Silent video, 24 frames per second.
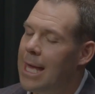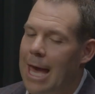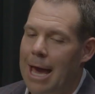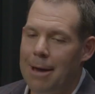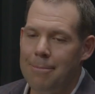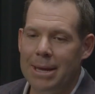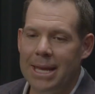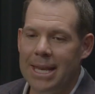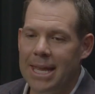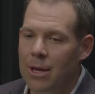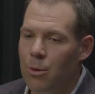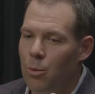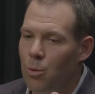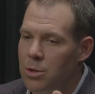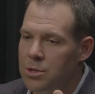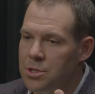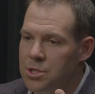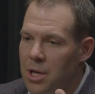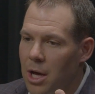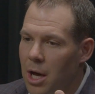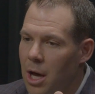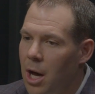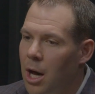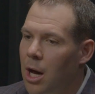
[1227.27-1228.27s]
I mean, it
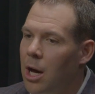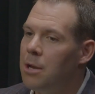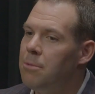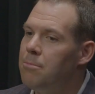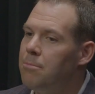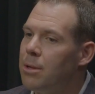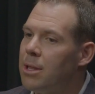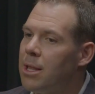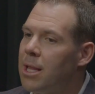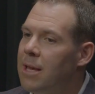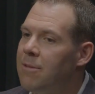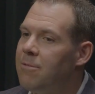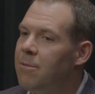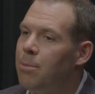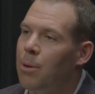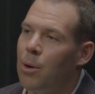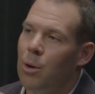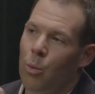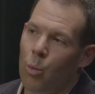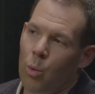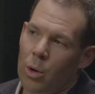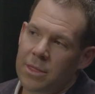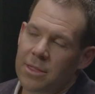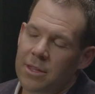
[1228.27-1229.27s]
was unbelievable.
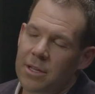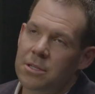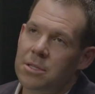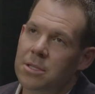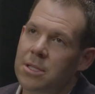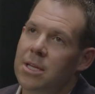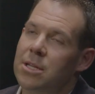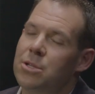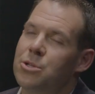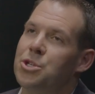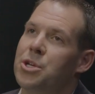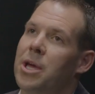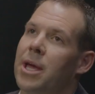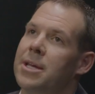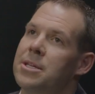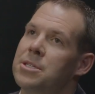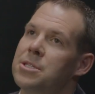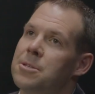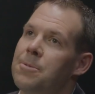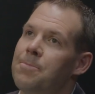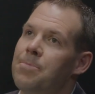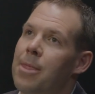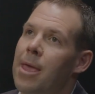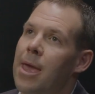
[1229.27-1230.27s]
And what this did, Chase,